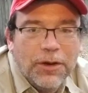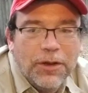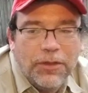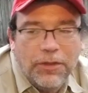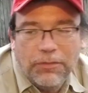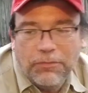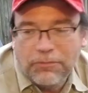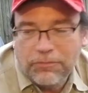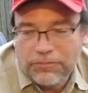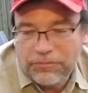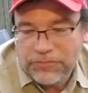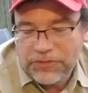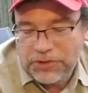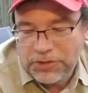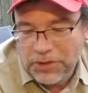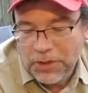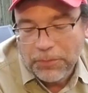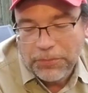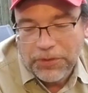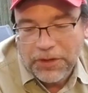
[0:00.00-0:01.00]
a
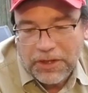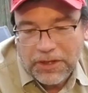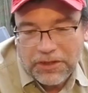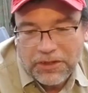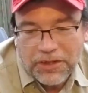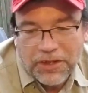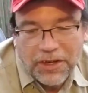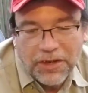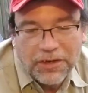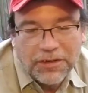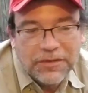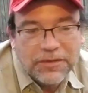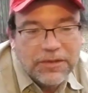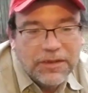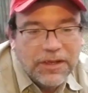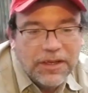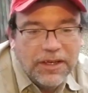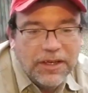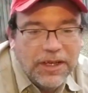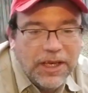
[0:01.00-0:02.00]
something, an
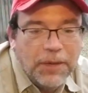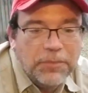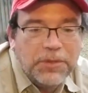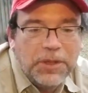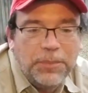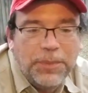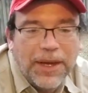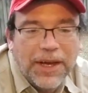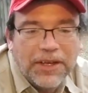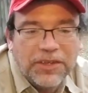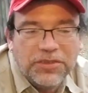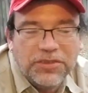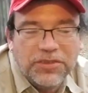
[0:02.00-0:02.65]
empty pack